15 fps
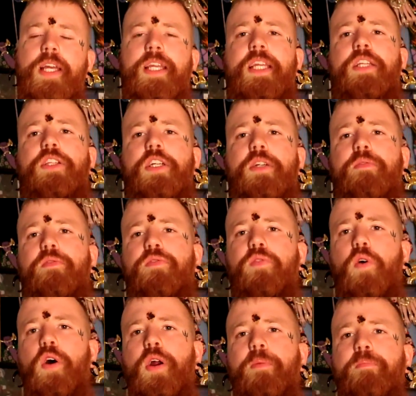Either
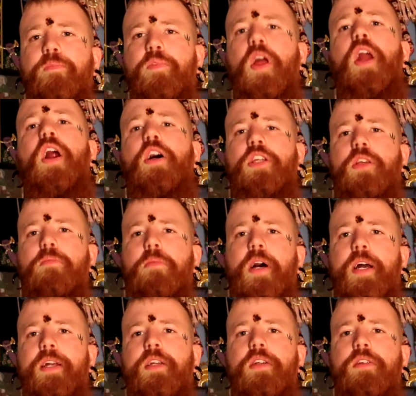for not
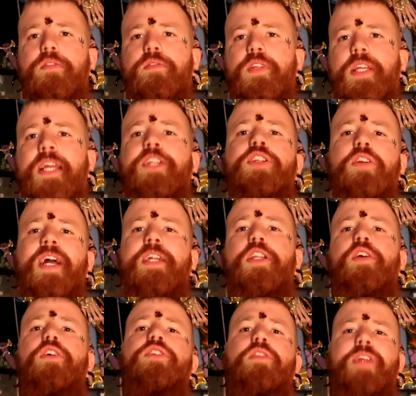occupying, indirectly
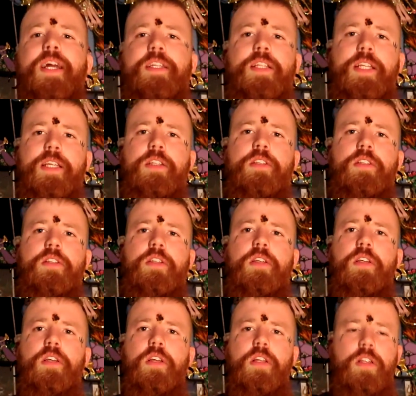or directly.
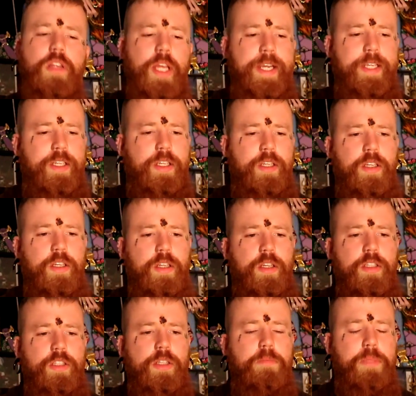Like
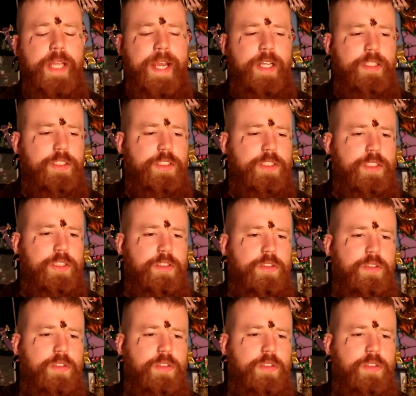the plants